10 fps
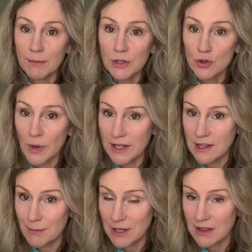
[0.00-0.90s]
dried
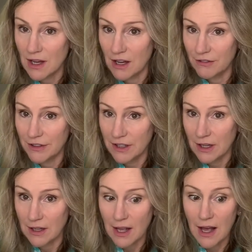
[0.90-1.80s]
them in the oven
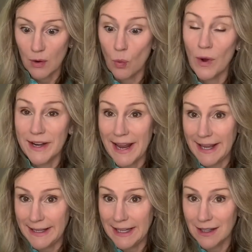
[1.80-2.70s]
at
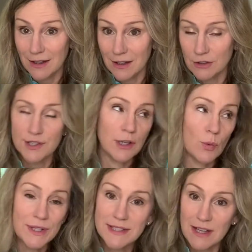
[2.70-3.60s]

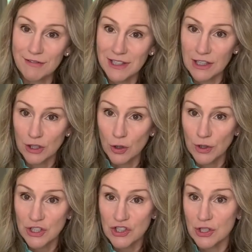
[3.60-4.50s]
170 on a
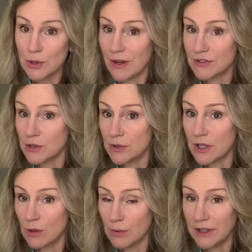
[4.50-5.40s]
cookie sheet. You have to do it at
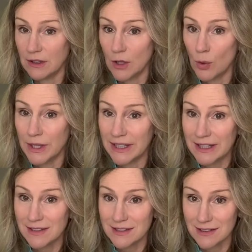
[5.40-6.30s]
a really low
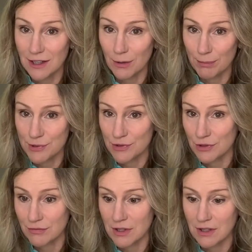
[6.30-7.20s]
heat to help
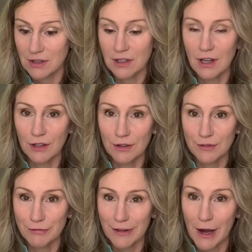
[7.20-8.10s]
preserve the color of the
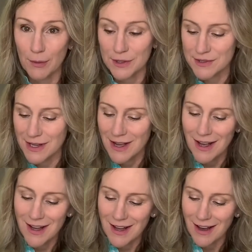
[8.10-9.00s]
flowers.
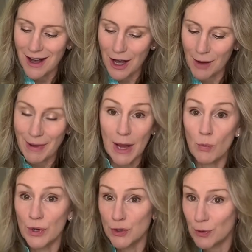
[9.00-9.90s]
I
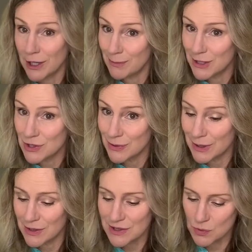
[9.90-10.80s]
wouldn't recommend doing
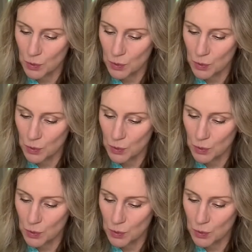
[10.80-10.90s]
this